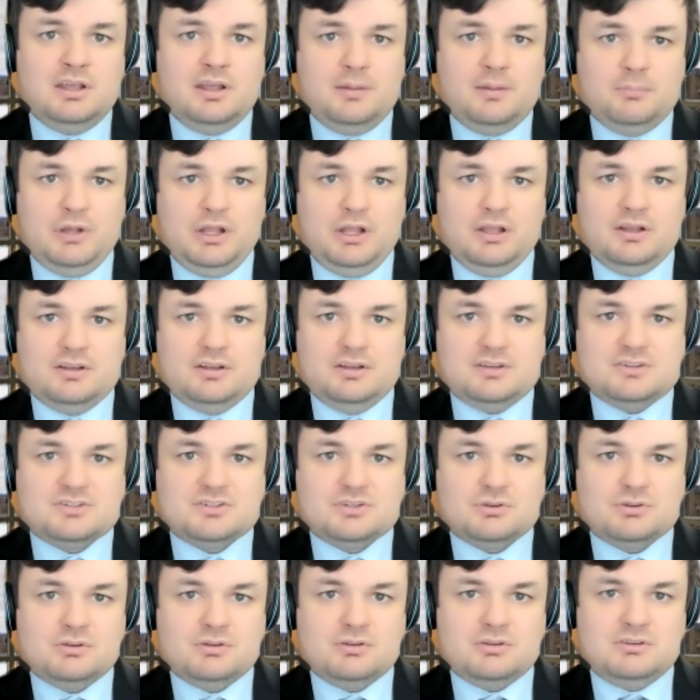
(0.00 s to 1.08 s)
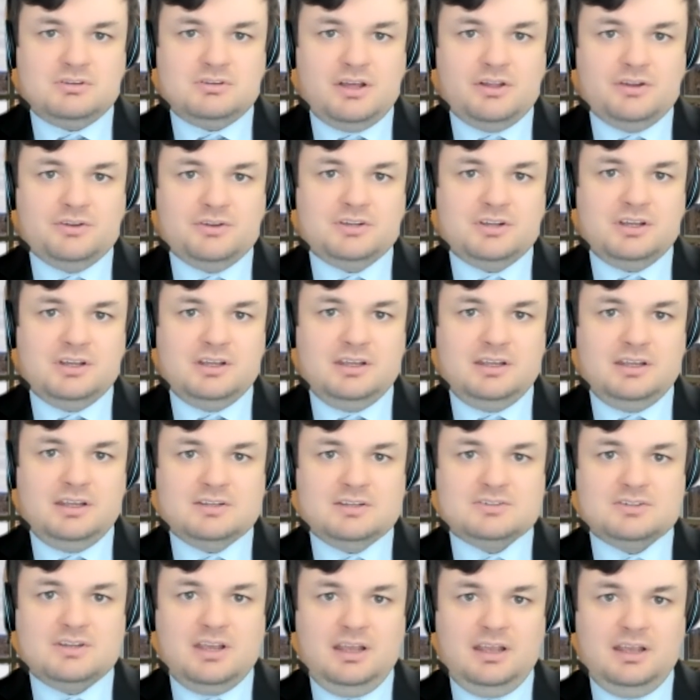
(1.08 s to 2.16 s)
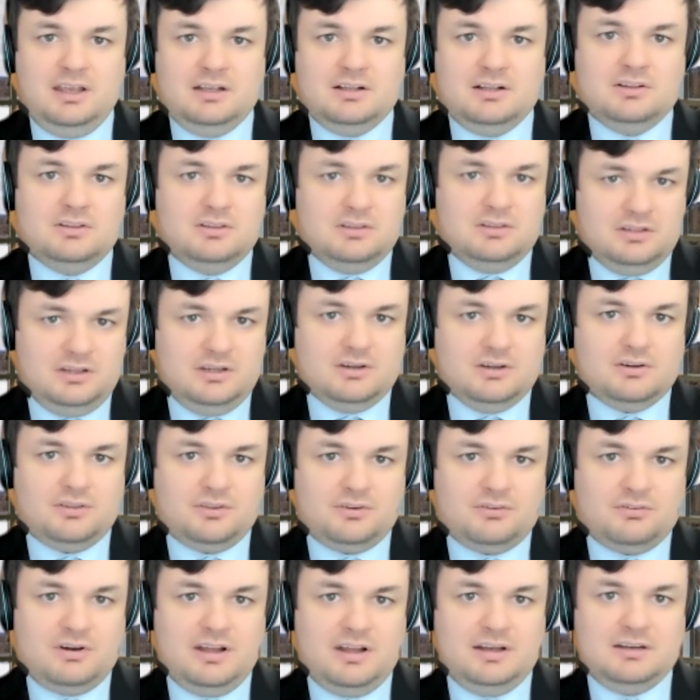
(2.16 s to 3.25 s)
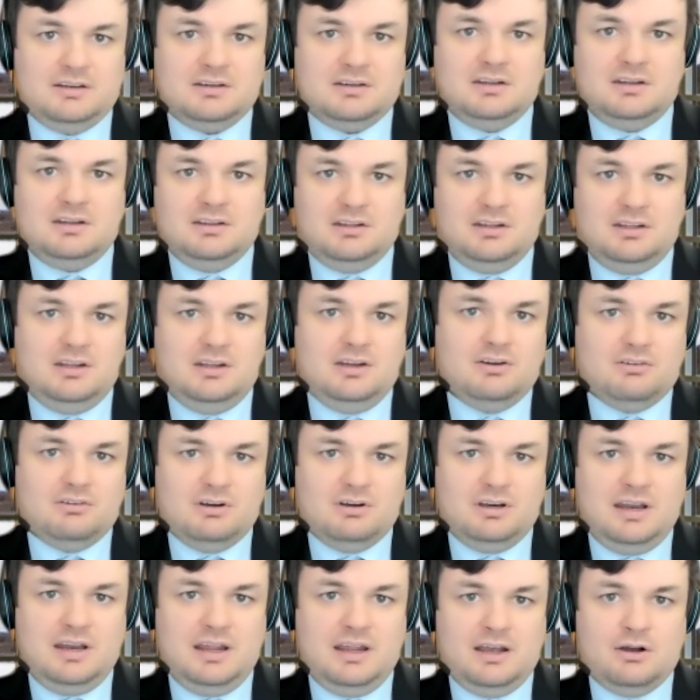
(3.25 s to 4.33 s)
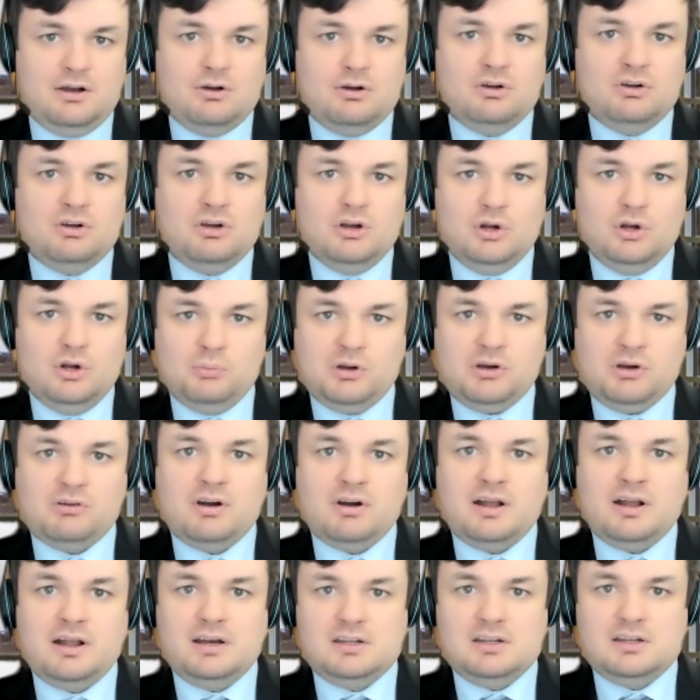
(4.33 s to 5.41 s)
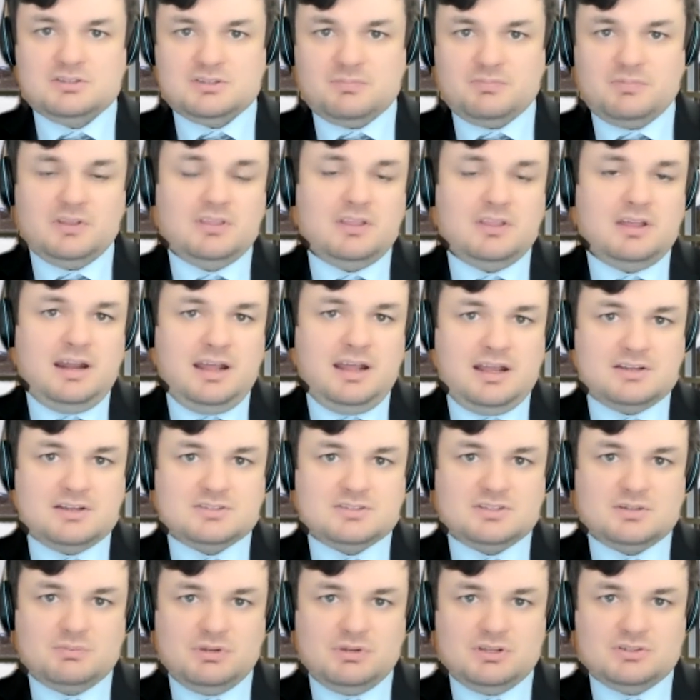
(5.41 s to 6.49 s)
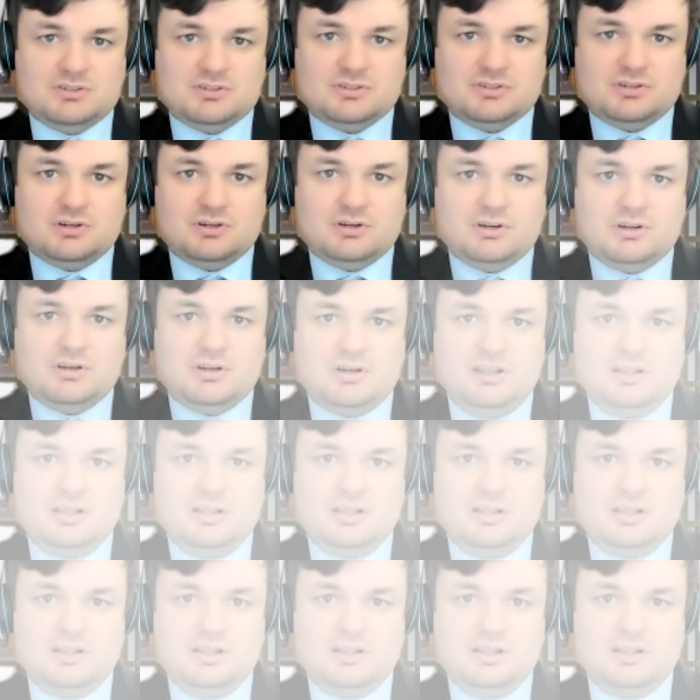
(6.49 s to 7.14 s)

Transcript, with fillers: because Delta is a clear threat in the here and now. Omicron is something that has some concern